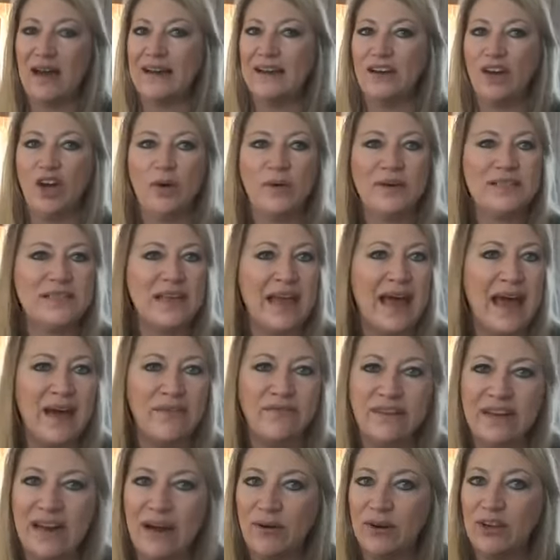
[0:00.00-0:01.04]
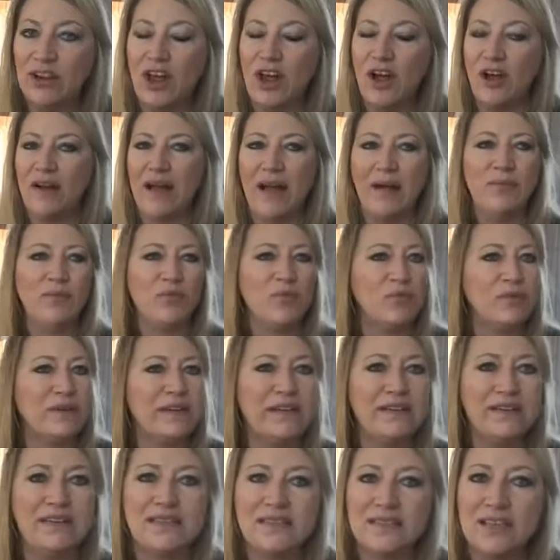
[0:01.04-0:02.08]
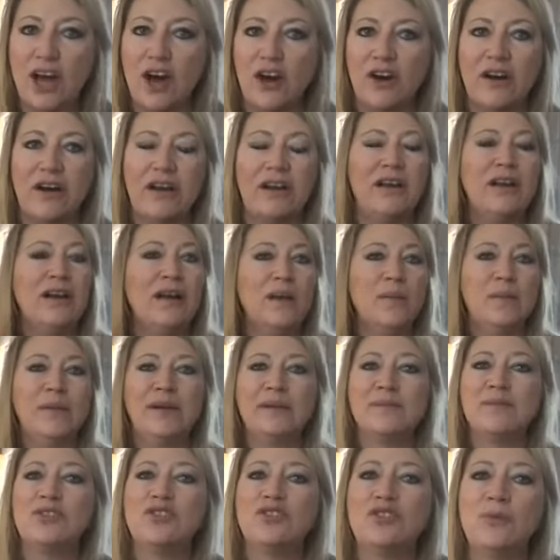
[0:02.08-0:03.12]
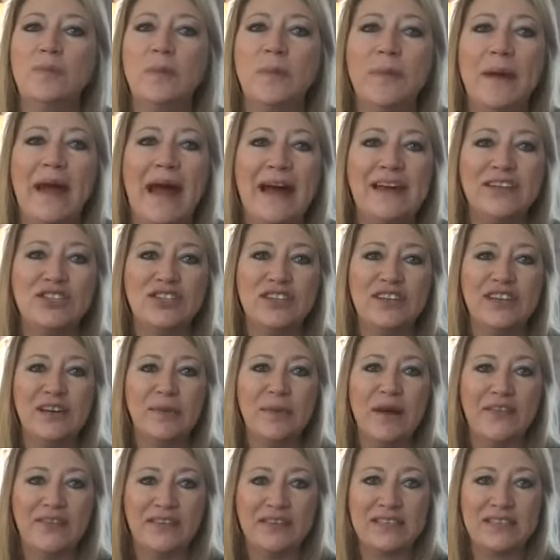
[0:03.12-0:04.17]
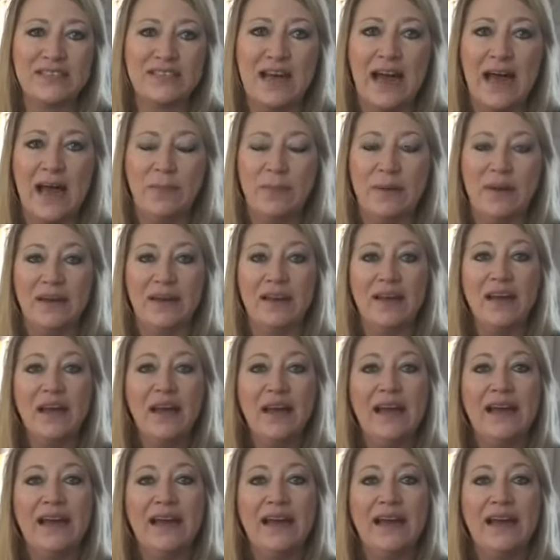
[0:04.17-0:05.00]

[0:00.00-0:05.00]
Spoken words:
I know it's a half an hour long. I'm really sorry, but I'm super passionate about this topic,